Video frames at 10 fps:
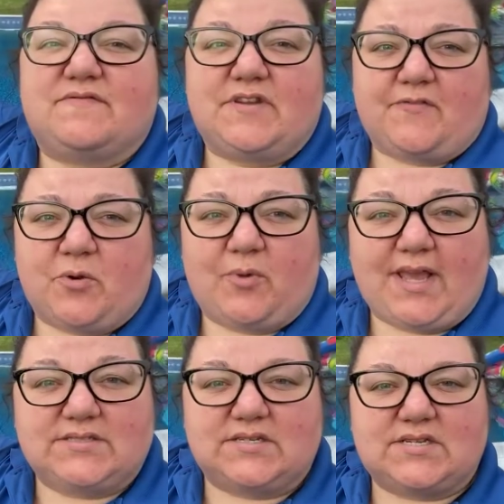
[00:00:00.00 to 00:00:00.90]
of different
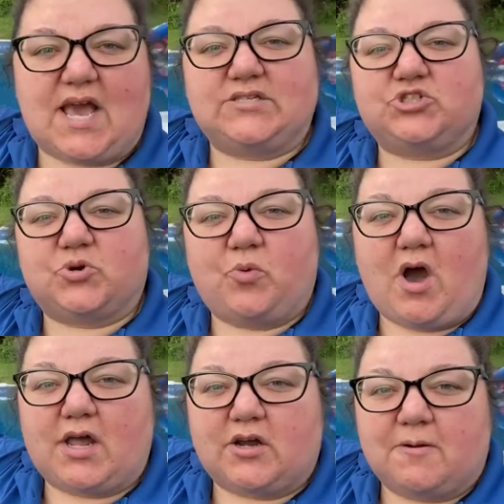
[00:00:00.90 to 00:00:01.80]
ways to test your
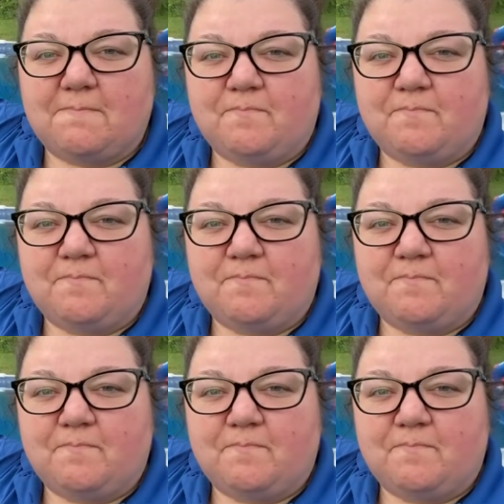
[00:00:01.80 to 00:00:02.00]
water.